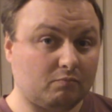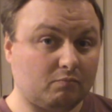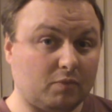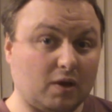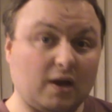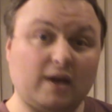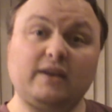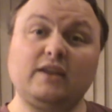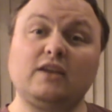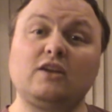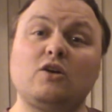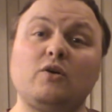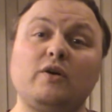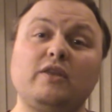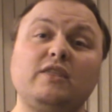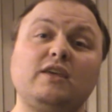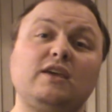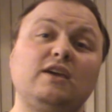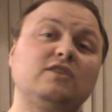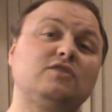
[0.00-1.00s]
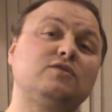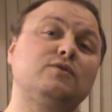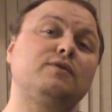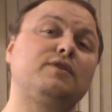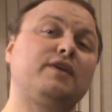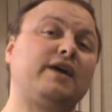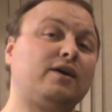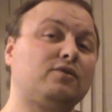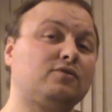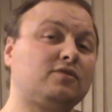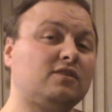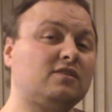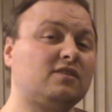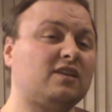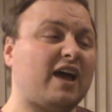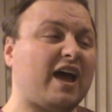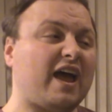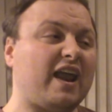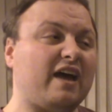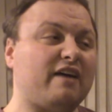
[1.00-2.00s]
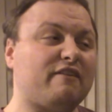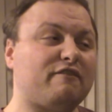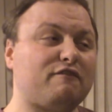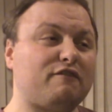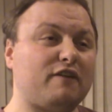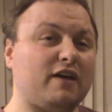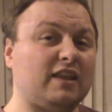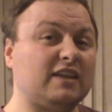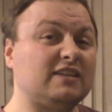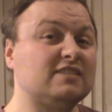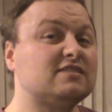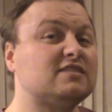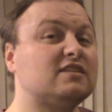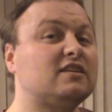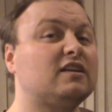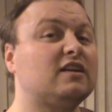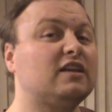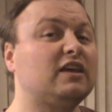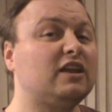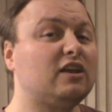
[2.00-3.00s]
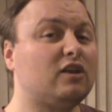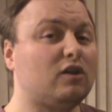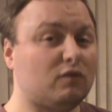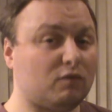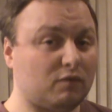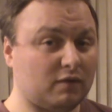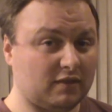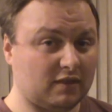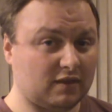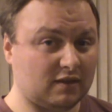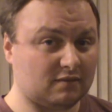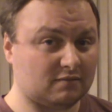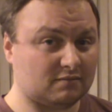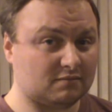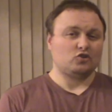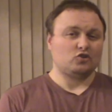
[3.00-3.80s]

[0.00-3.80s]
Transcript: But I did go in the year 2000, and I fell instantly in love with it.